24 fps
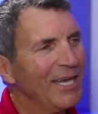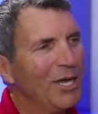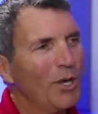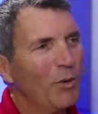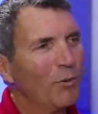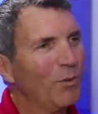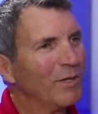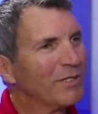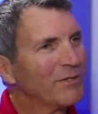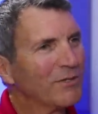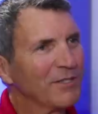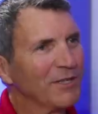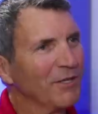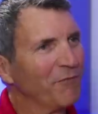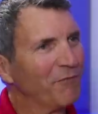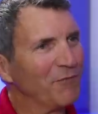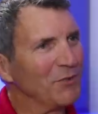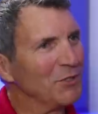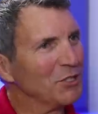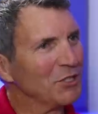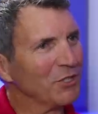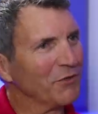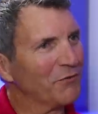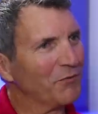What's the
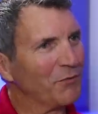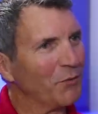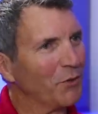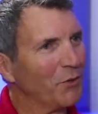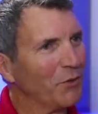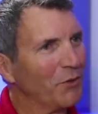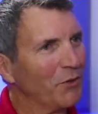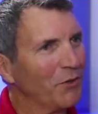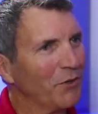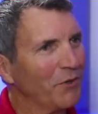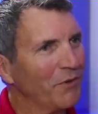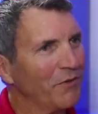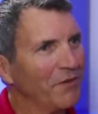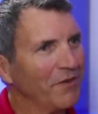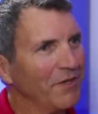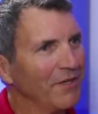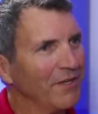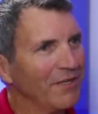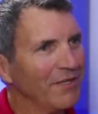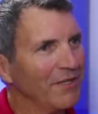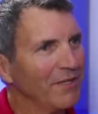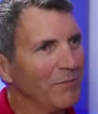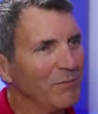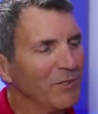future for
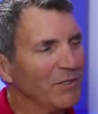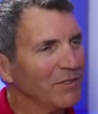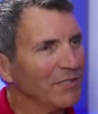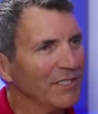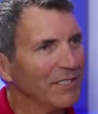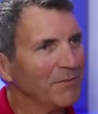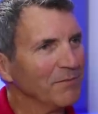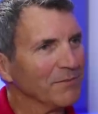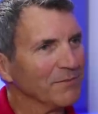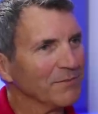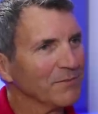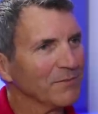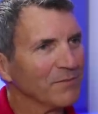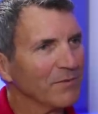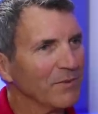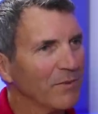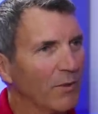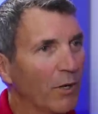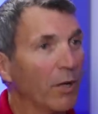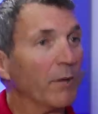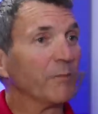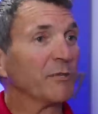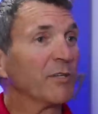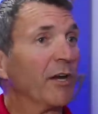the museum?
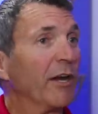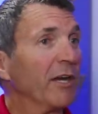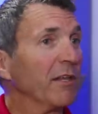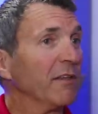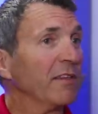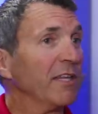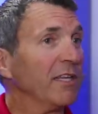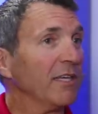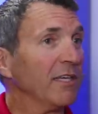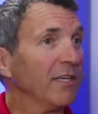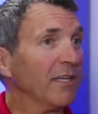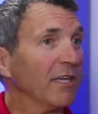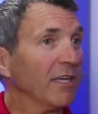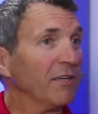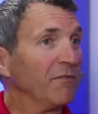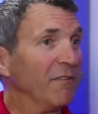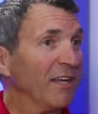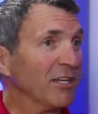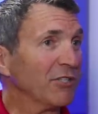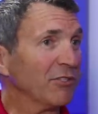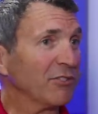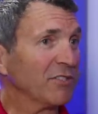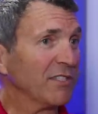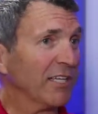Oh, sorry, the
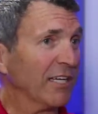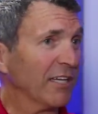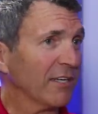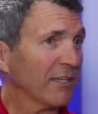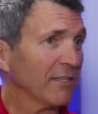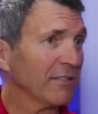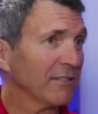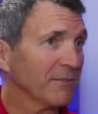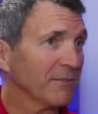Adventure Center.